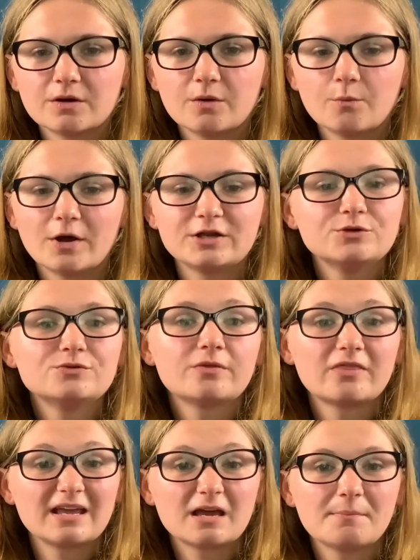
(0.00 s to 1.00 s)
when you
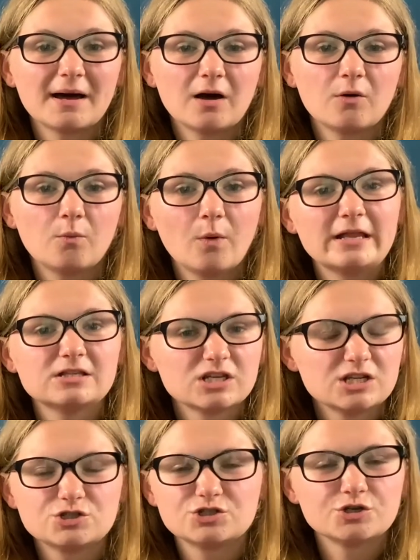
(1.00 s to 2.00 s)
think about when to
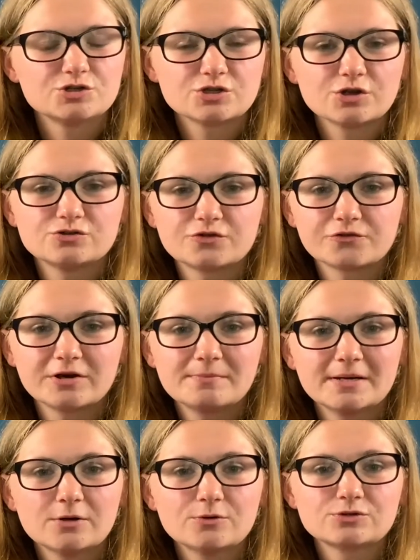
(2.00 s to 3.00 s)
introduce those 3
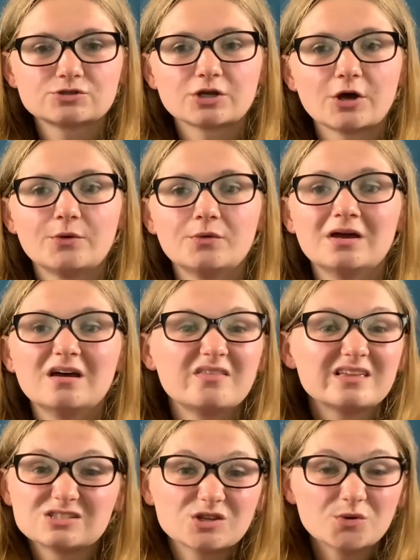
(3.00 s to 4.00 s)
meals. So
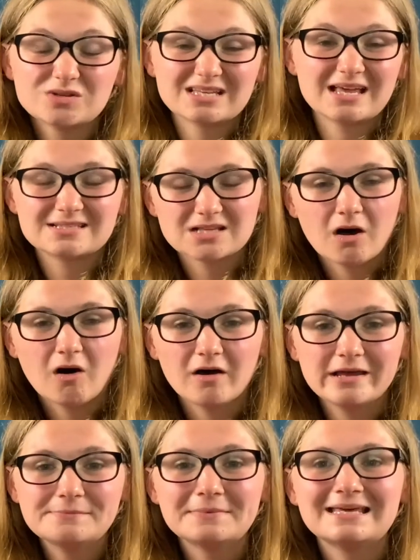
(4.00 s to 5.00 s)
there's no set
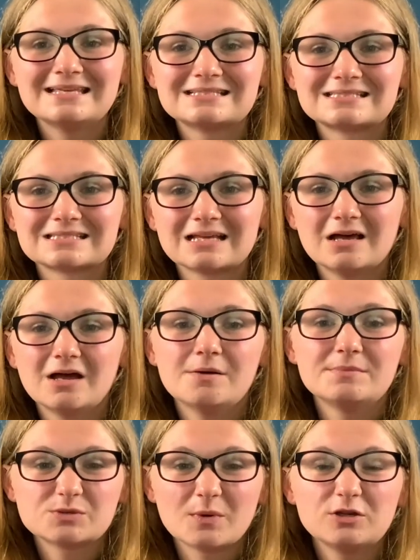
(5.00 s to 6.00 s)
time.
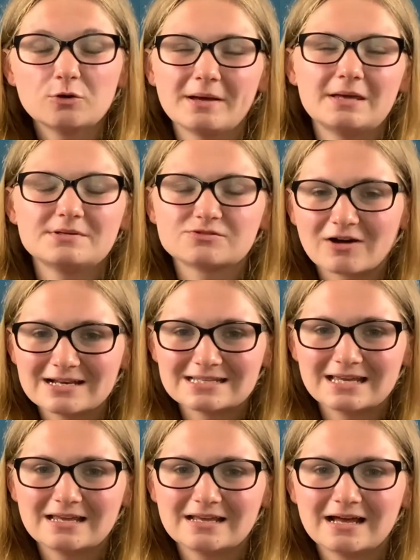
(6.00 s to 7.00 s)
It's when your baby's
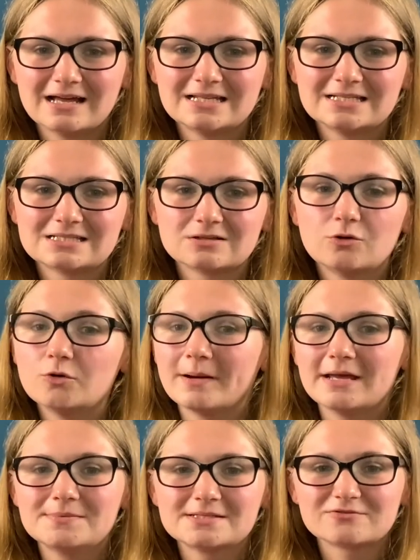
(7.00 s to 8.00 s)
ready, and all
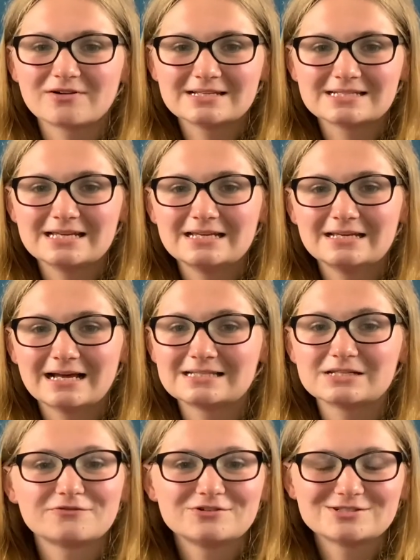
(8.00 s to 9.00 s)
babies are ready at different